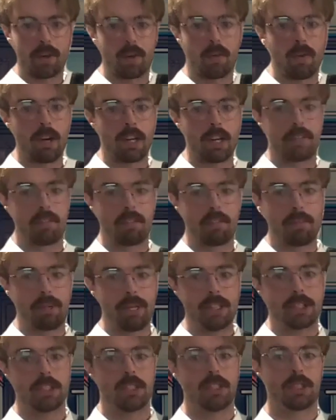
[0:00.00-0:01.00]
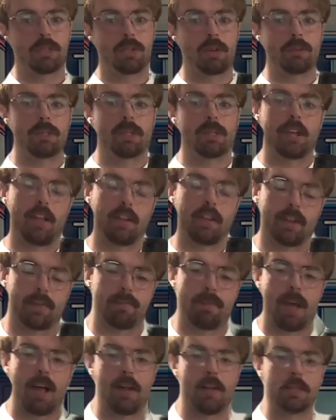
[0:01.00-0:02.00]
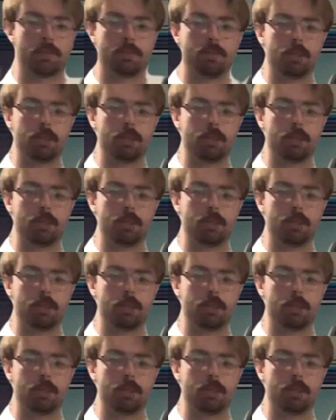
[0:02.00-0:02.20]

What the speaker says: the chronic inflammation disrupts the delicate balance